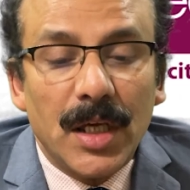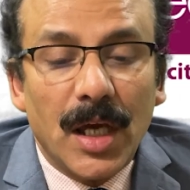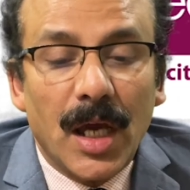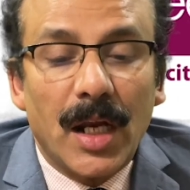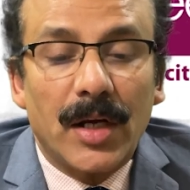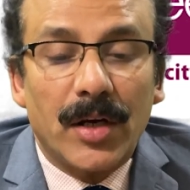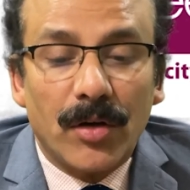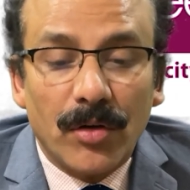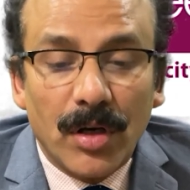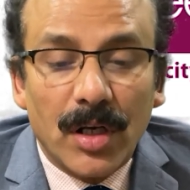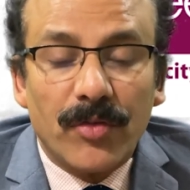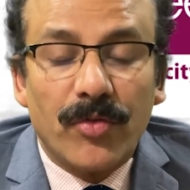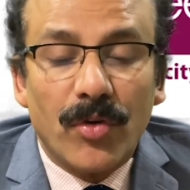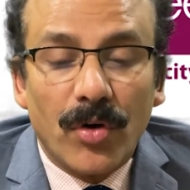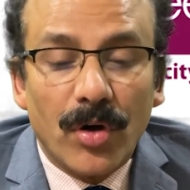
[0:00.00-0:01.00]
and regular
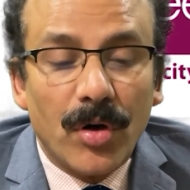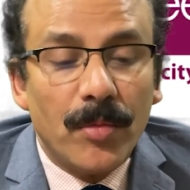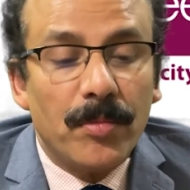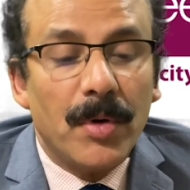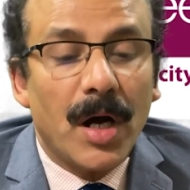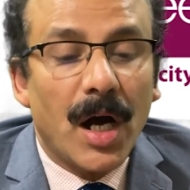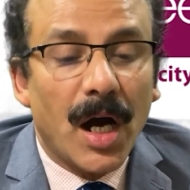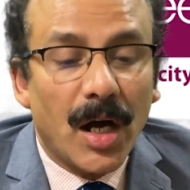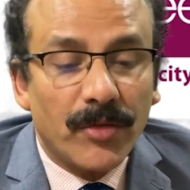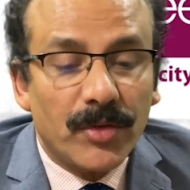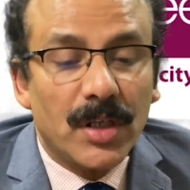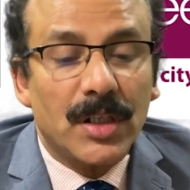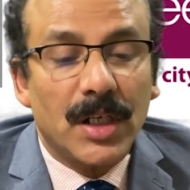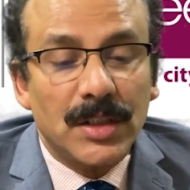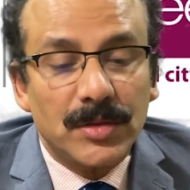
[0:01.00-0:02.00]
follow-up after
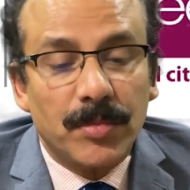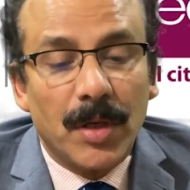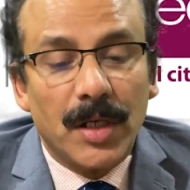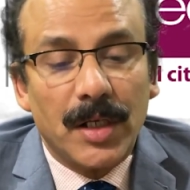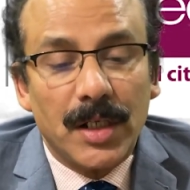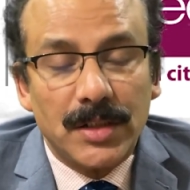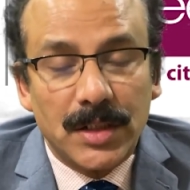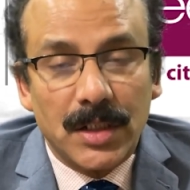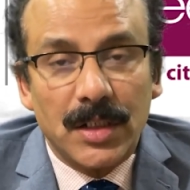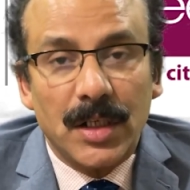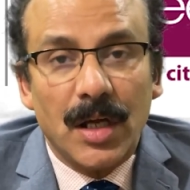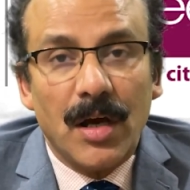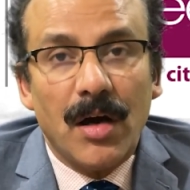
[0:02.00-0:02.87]
transplantation